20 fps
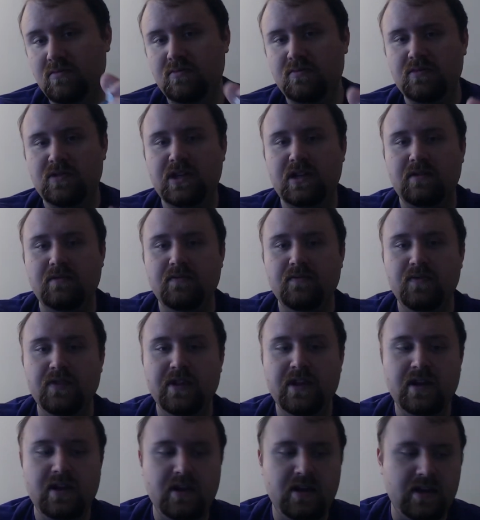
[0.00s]
So
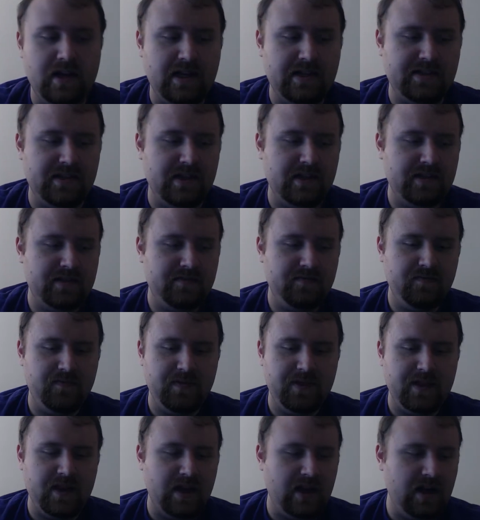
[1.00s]
that's nice.
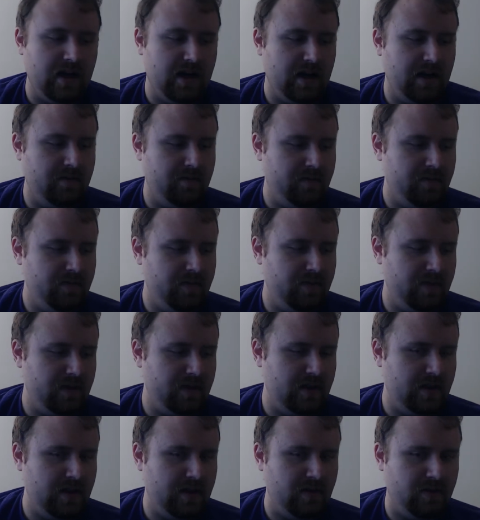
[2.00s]

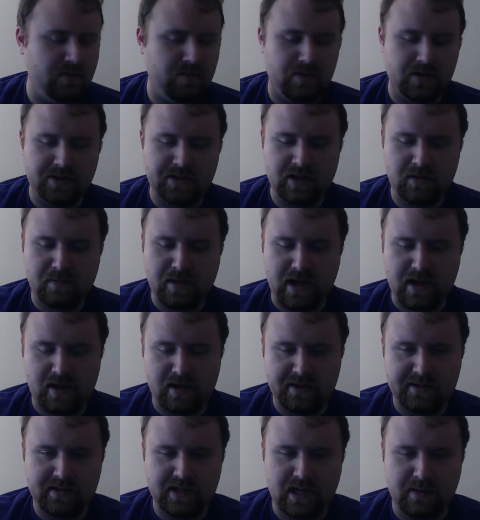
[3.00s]
The 2-pack
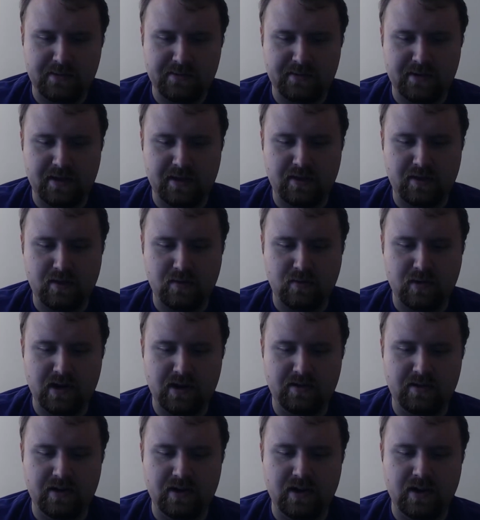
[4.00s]
also comes with
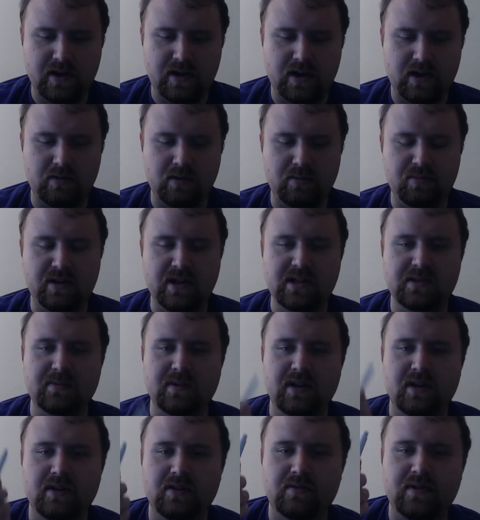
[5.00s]
one
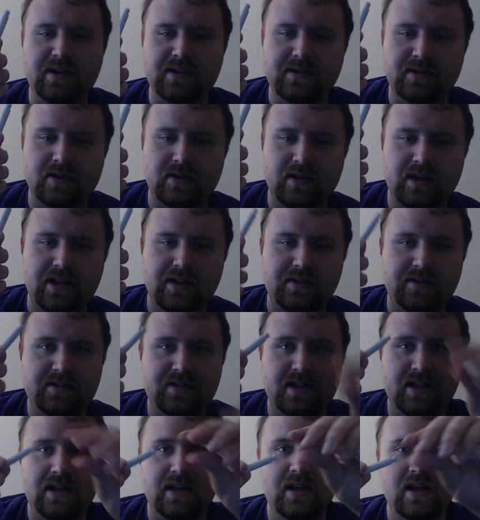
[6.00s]
replacement eraser, and you see